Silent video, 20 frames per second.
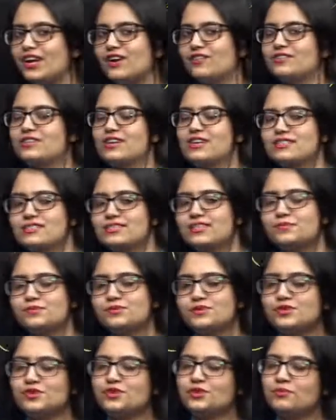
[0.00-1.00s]
out
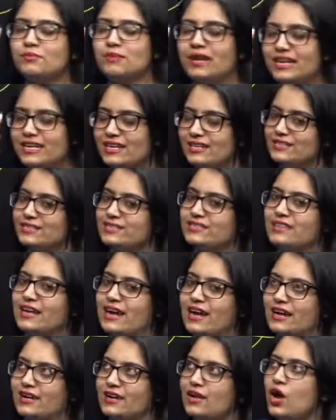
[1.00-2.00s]
transcription, you might
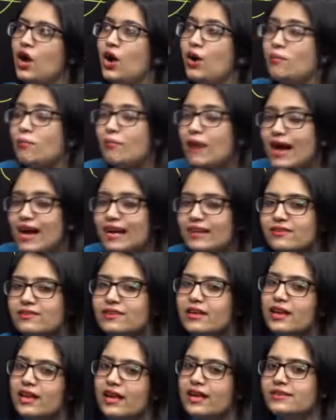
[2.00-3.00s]
understand or might
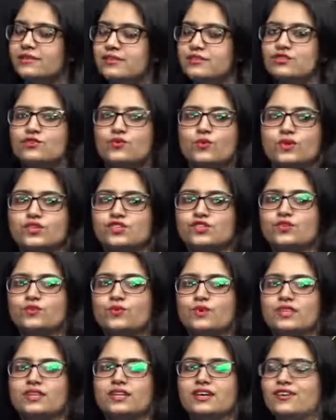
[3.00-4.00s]
relate this question
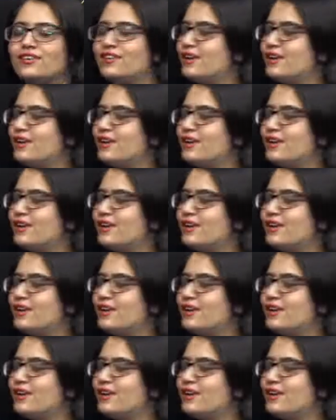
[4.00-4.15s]
with the